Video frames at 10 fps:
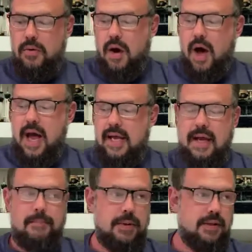I
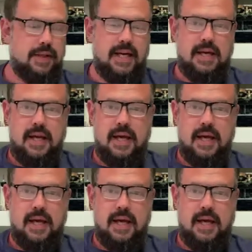am building